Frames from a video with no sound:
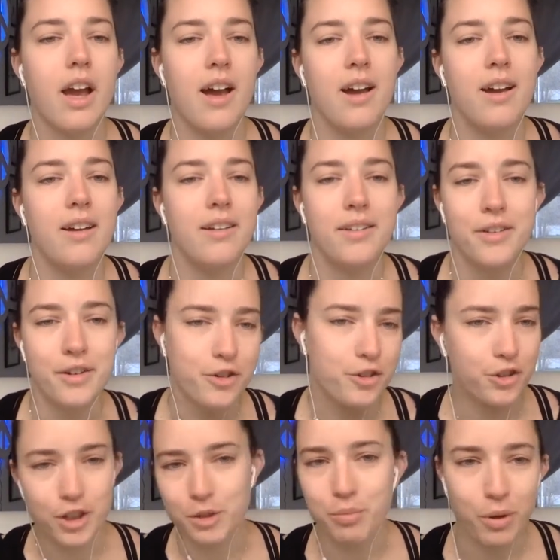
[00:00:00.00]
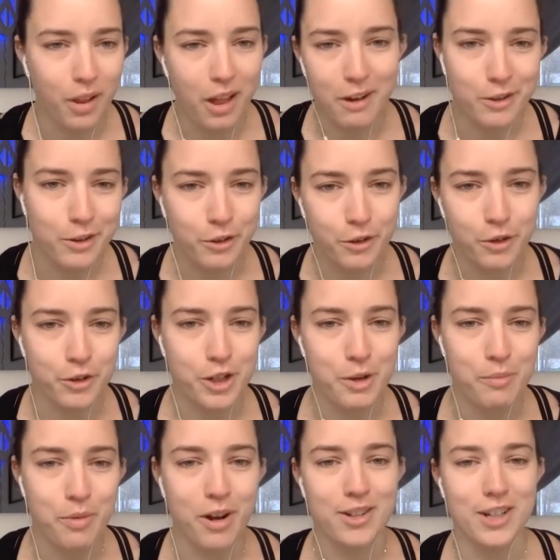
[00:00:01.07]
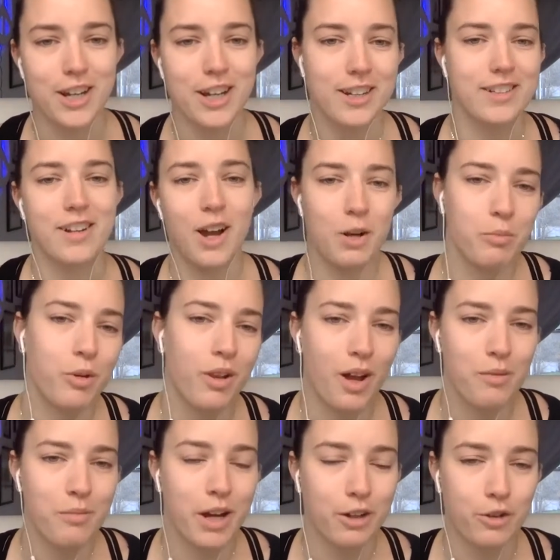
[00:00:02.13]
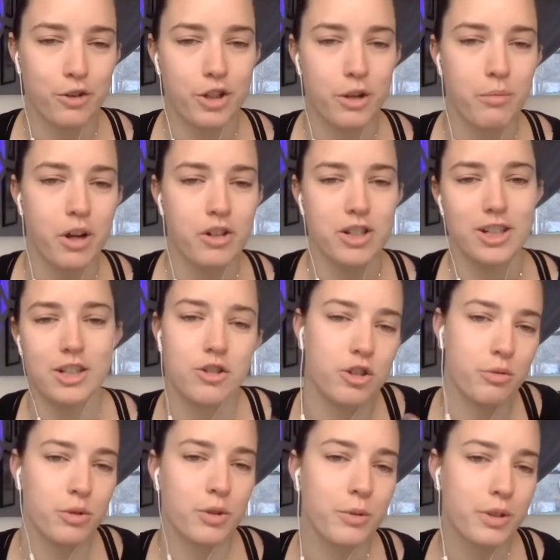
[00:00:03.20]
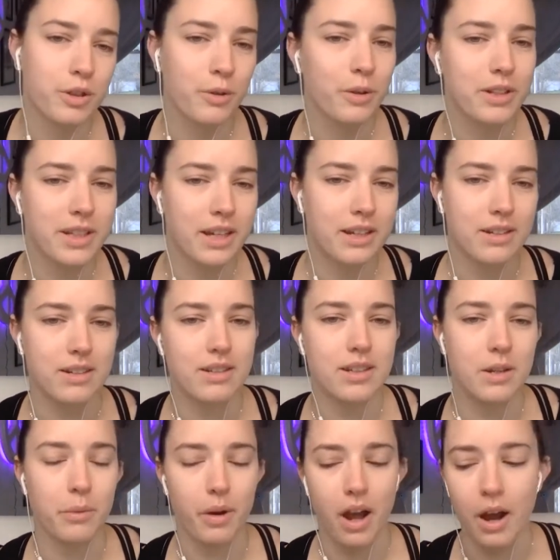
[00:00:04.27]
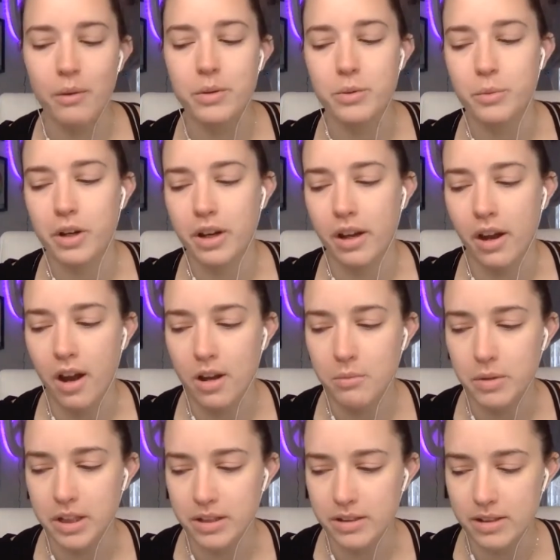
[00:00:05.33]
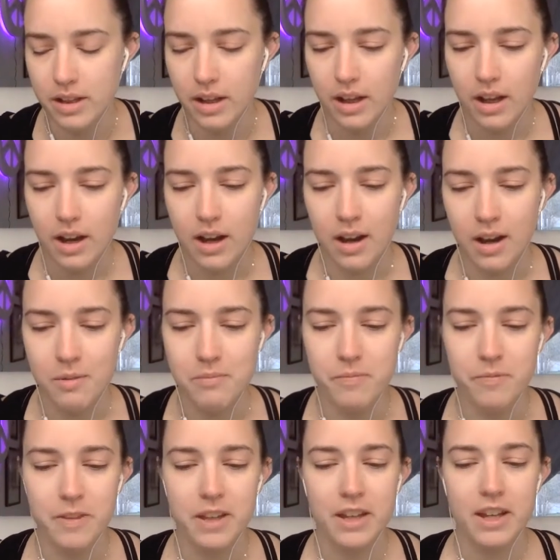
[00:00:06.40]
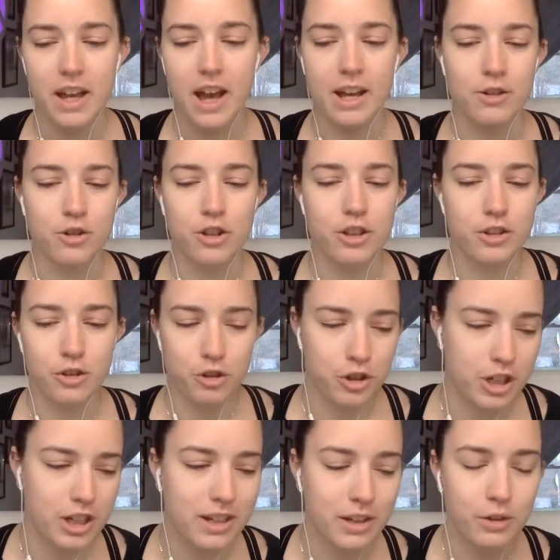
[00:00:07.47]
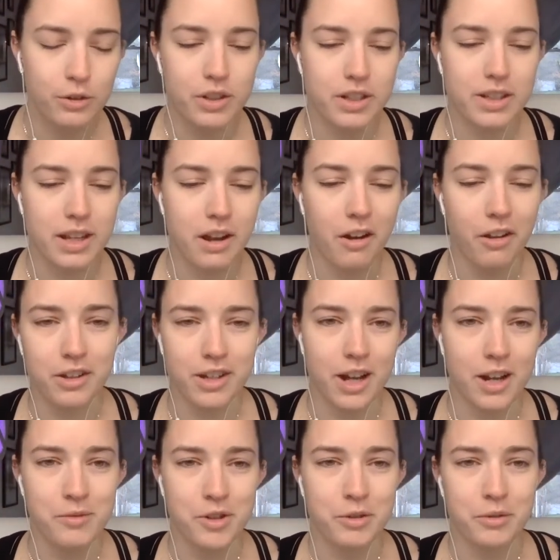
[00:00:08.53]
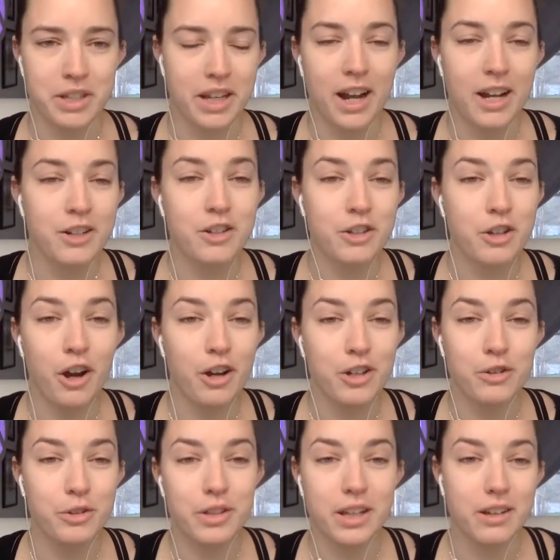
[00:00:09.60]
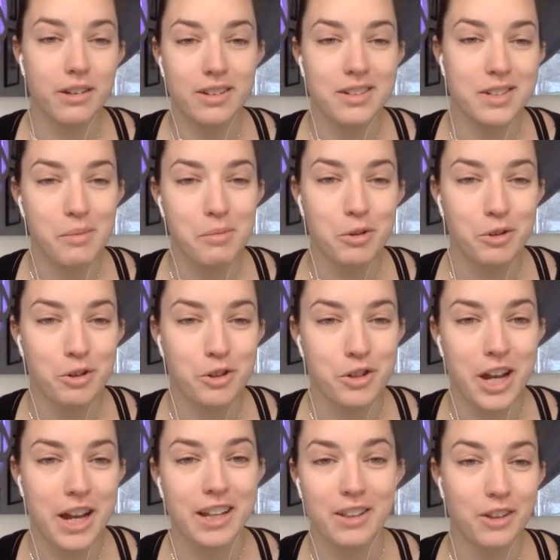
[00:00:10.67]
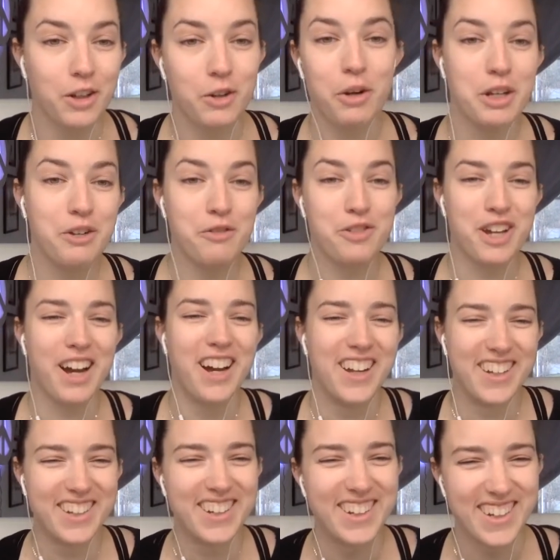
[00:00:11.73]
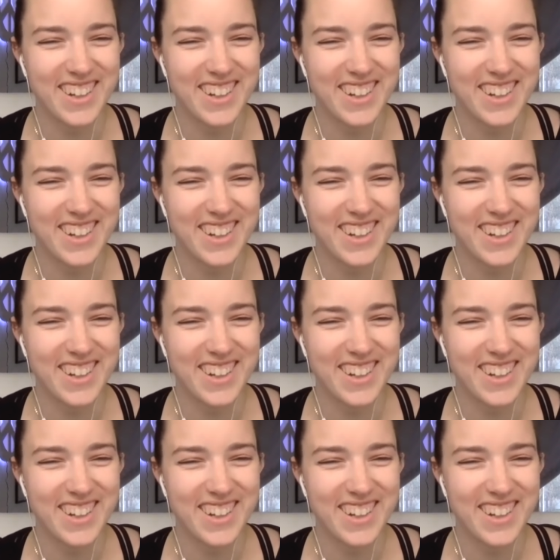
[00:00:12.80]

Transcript: and she'd pull out her crochet project and I'd pull out my crochet project. And she was always so excited to see what I was working on, because as she used to say all the time, she was like, I just taught you single and double crochet and look what you've done.